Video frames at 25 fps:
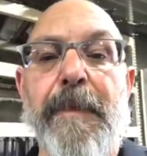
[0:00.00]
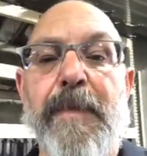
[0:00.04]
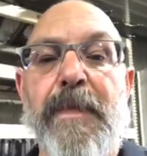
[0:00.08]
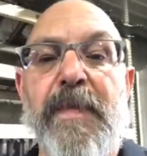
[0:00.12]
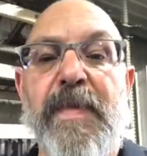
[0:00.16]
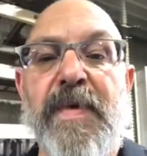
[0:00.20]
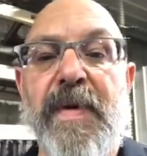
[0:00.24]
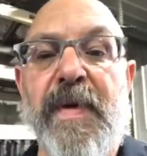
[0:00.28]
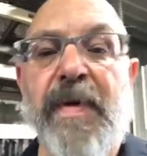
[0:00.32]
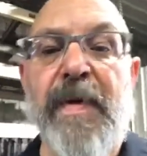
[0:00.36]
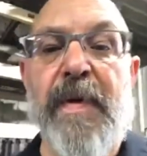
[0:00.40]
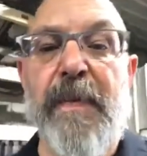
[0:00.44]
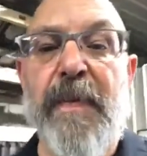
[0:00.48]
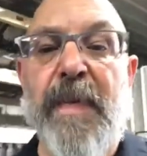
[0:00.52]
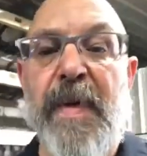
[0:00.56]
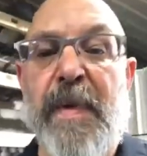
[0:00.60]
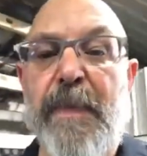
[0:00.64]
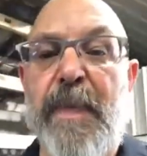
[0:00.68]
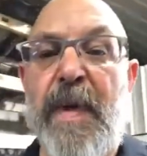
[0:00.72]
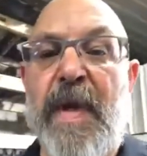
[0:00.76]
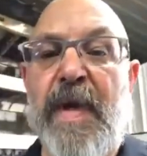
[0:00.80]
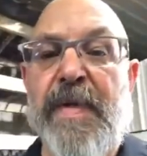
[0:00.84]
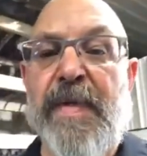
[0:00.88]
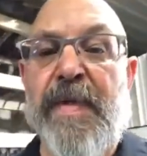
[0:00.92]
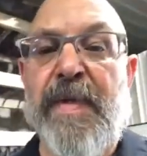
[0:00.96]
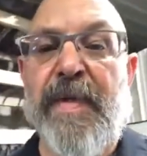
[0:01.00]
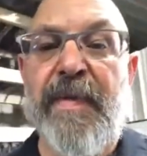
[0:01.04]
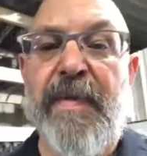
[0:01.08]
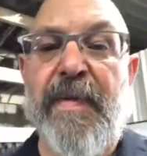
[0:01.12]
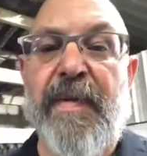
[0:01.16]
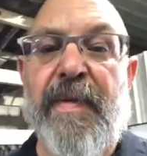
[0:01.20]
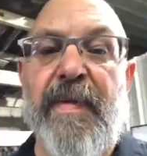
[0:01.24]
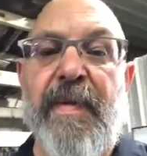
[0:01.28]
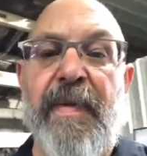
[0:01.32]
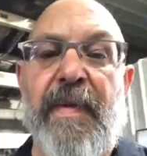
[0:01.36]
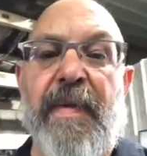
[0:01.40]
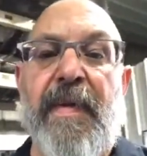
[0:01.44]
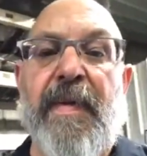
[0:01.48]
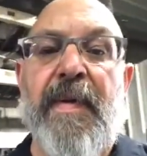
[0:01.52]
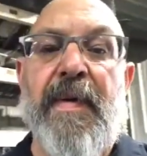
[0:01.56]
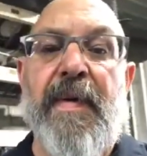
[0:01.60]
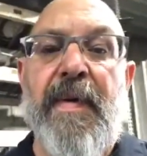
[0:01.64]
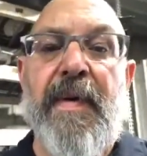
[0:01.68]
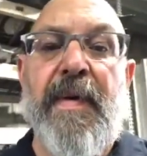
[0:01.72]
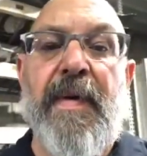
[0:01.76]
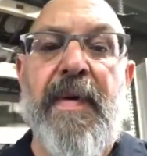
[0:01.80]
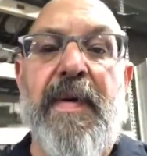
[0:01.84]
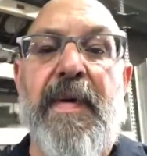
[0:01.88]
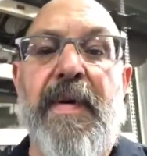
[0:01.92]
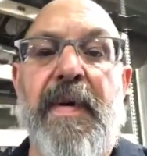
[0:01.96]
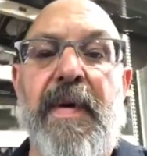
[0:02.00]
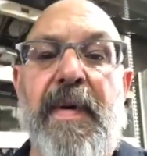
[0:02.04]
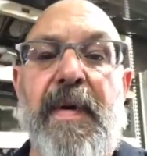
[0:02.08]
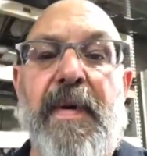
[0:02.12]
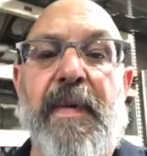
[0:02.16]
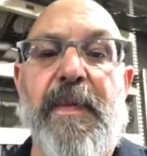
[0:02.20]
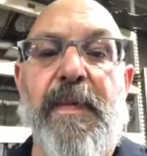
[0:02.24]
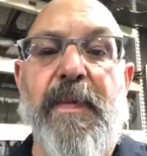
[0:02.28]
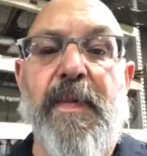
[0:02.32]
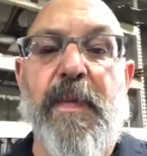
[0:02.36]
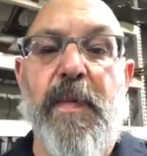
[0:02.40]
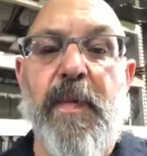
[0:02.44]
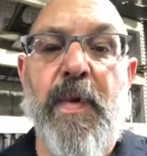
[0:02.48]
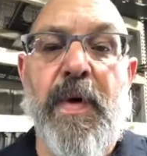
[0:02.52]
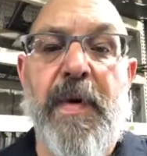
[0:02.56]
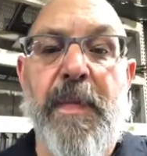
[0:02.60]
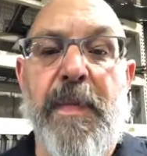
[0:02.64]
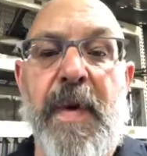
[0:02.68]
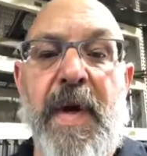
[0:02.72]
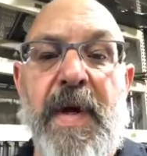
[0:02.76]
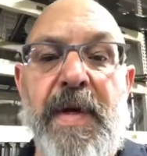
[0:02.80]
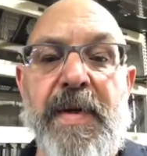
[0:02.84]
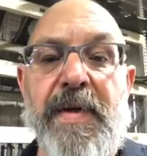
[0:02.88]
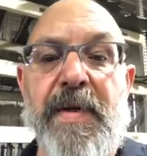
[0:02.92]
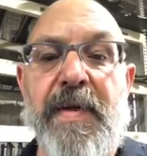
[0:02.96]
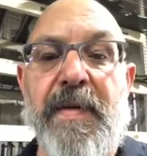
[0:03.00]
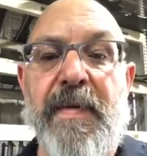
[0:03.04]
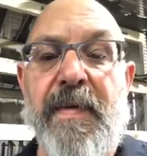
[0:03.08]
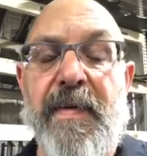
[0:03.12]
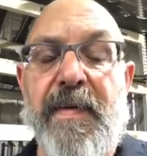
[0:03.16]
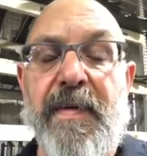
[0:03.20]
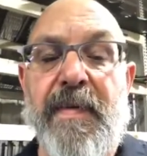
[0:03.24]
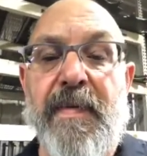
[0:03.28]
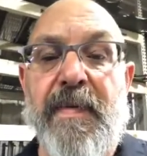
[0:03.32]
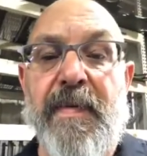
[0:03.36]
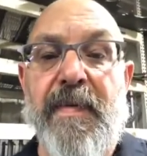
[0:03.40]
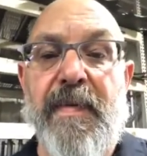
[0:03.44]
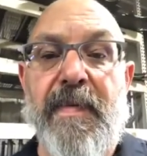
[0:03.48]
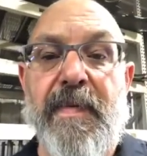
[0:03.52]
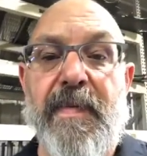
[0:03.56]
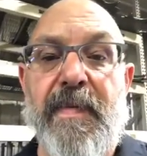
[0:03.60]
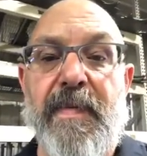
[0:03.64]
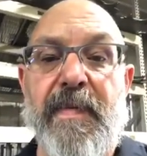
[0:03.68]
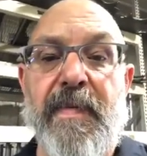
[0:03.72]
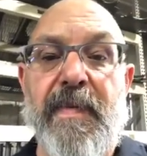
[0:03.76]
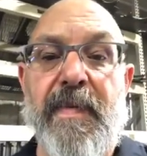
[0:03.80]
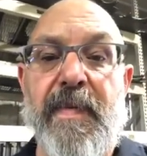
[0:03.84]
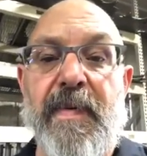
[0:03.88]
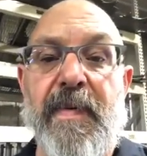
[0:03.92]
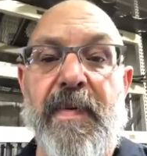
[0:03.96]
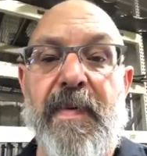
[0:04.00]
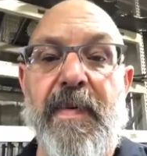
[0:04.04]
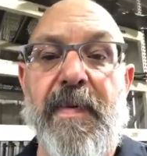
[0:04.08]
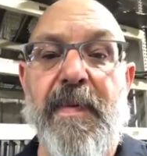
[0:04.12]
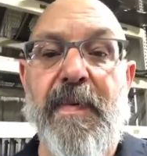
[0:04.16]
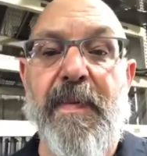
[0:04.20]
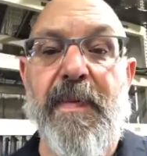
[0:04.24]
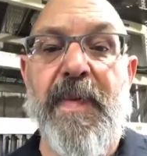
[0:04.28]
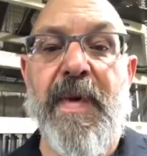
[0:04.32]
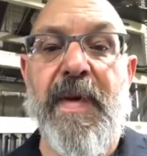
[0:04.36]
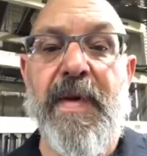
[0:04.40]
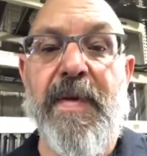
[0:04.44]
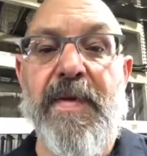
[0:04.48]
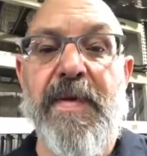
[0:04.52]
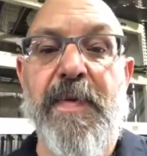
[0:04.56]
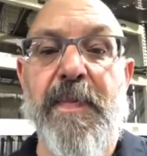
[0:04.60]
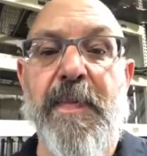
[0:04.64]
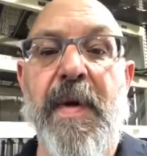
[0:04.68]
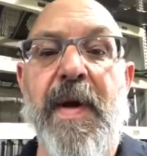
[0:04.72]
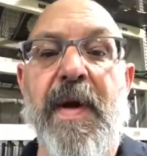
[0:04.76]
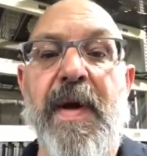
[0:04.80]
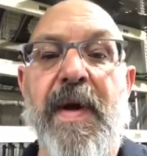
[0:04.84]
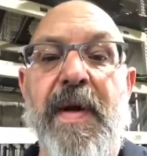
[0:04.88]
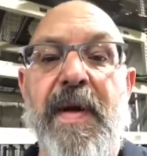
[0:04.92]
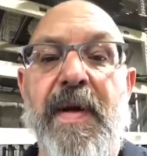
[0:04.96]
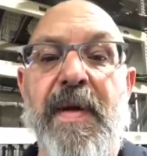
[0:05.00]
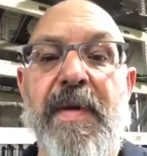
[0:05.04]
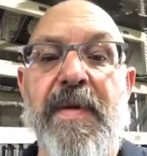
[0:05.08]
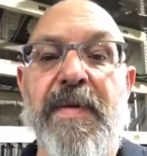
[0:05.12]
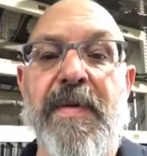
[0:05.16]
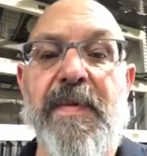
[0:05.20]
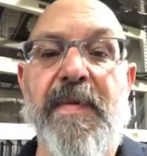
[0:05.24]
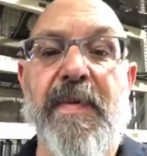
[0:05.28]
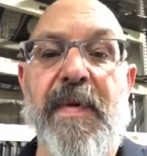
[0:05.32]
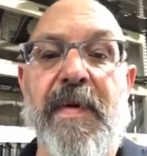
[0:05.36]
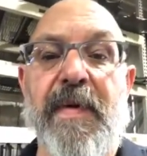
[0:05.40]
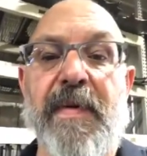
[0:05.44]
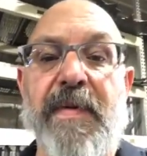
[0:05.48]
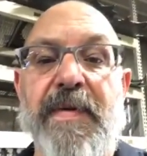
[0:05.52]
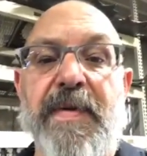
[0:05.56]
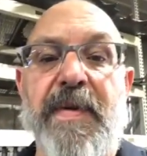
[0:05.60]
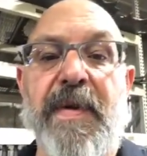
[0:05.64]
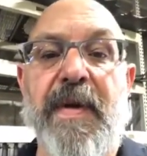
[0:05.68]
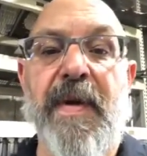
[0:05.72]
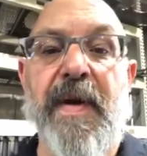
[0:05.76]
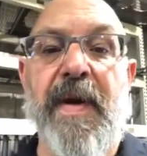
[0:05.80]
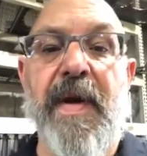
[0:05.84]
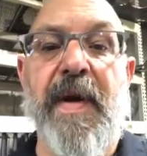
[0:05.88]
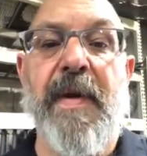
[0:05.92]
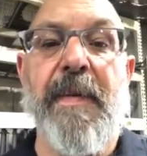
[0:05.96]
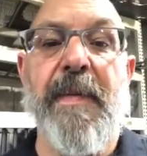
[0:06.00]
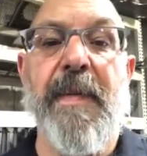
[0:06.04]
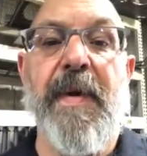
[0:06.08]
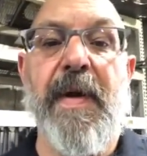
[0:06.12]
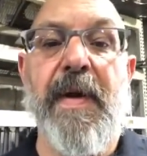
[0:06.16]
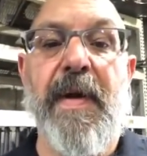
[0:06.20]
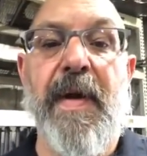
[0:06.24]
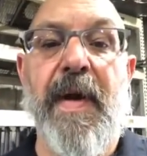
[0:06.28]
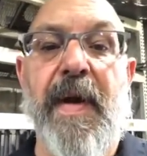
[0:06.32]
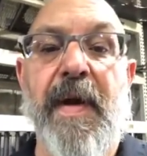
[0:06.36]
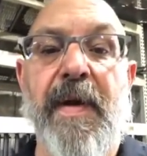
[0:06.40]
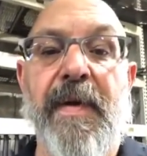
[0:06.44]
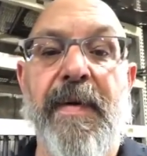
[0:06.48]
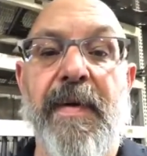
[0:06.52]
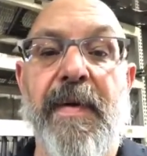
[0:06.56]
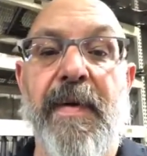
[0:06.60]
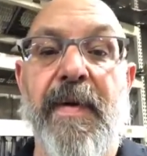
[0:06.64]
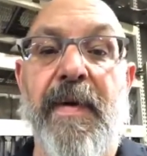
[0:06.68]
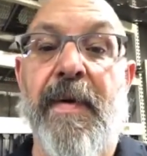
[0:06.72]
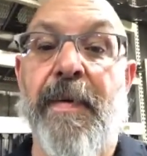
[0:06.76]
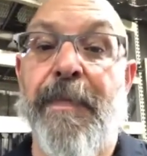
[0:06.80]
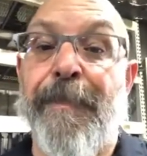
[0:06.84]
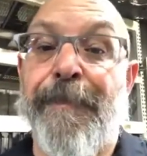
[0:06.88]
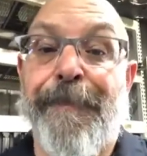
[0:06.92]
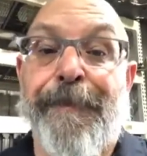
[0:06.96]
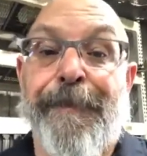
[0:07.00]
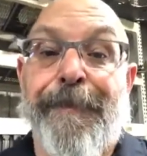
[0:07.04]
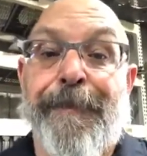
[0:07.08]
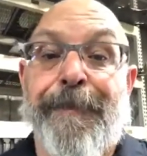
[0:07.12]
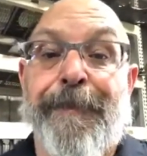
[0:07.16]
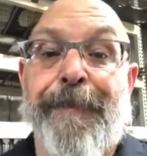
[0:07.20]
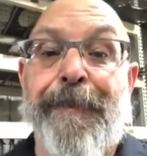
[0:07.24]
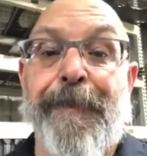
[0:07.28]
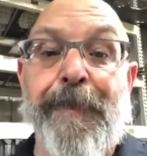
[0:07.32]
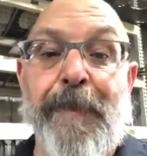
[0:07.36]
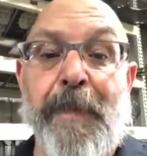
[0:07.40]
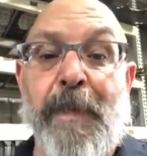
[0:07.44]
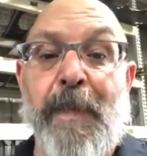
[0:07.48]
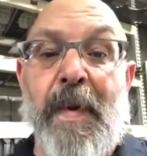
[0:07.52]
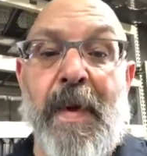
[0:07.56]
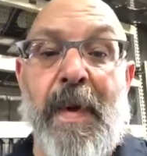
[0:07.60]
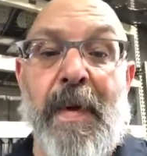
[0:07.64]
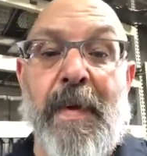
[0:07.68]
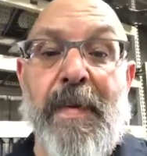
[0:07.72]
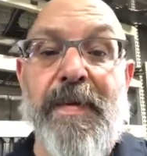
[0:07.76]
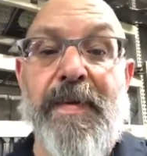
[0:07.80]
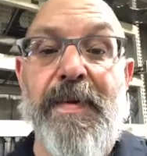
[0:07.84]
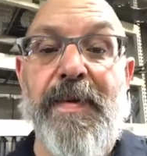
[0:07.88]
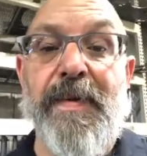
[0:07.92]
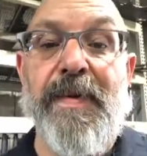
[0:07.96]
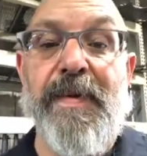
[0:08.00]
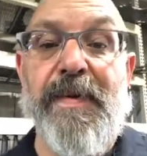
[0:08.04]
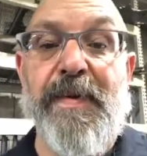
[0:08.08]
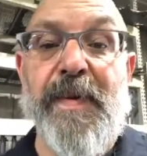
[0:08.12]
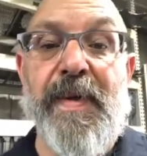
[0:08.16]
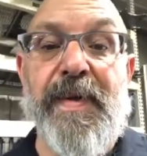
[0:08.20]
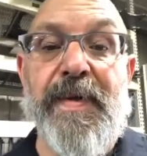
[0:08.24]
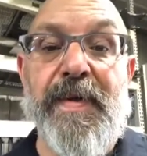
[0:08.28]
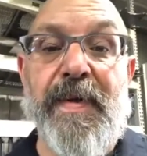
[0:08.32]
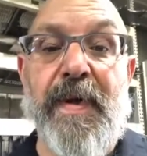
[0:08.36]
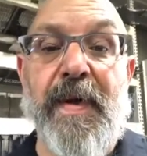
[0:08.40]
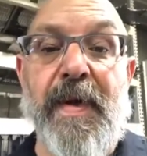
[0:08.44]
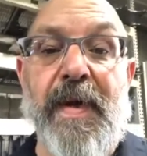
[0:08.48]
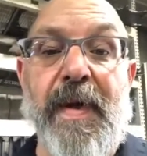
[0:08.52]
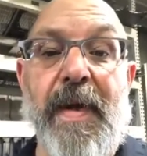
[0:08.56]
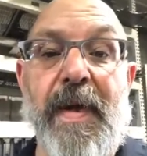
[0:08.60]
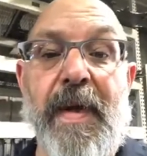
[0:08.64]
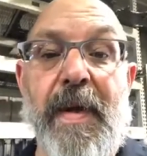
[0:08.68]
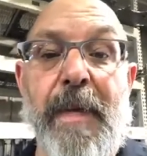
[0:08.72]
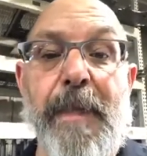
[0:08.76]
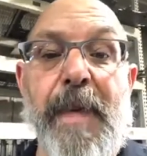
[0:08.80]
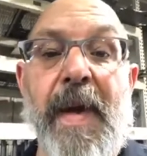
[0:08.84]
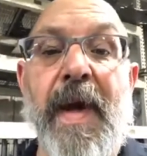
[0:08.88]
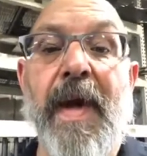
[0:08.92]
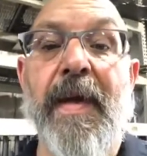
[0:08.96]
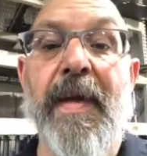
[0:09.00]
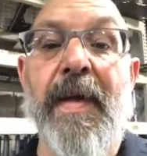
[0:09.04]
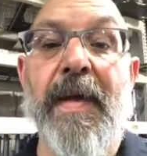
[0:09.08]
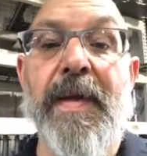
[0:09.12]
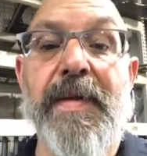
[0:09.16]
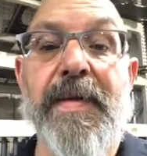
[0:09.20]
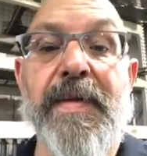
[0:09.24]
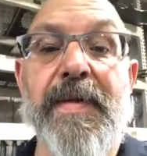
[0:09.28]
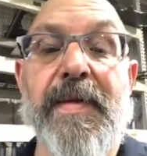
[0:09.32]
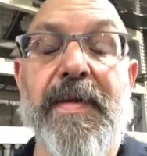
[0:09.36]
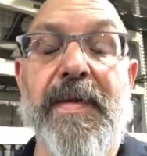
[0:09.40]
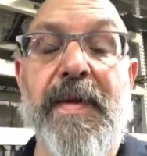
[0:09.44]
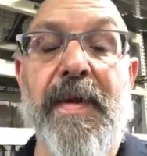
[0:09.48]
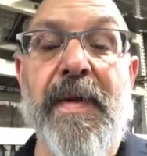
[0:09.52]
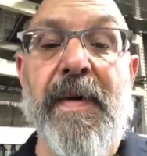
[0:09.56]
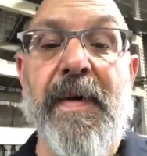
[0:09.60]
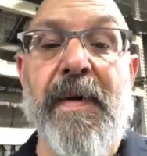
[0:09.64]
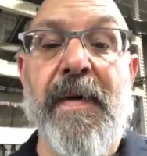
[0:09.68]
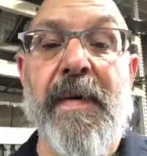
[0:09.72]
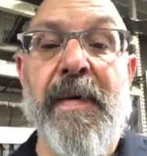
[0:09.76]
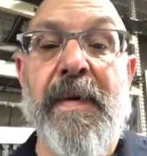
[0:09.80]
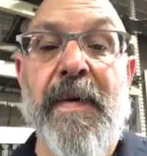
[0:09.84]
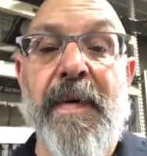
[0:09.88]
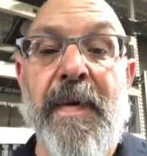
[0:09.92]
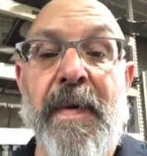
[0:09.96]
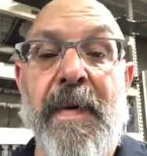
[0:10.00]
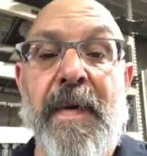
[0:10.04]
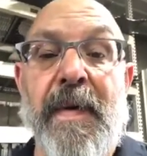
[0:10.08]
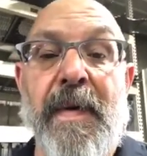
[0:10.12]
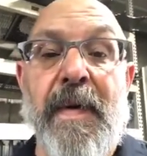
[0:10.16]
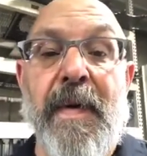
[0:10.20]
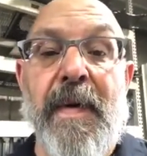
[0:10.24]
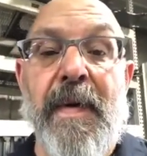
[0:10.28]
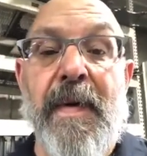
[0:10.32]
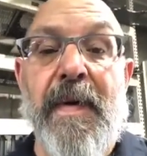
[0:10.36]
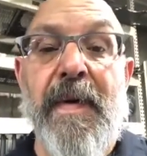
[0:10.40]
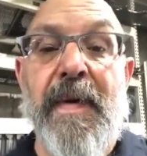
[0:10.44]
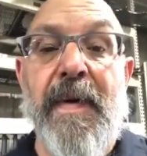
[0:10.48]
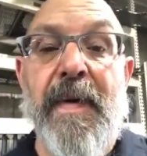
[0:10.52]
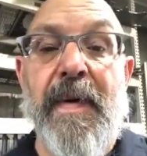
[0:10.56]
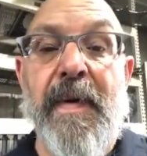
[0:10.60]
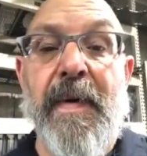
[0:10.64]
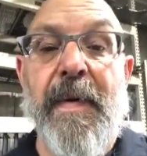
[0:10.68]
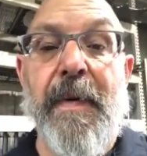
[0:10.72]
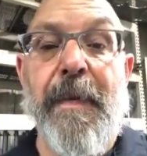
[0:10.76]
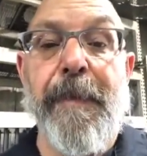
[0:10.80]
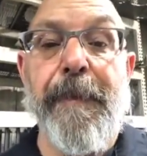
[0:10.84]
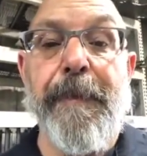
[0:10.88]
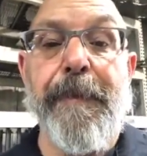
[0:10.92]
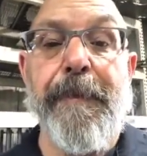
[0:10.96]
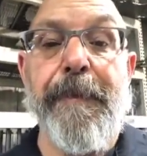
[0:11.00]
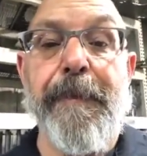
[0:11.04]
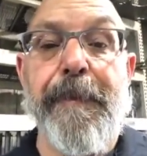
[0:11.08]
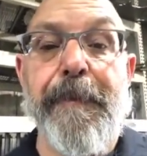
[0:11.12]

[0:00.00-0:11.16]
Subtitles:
So be patient. We're patient, but Spartacus will start coming together as soon as we start getting pallets. So um,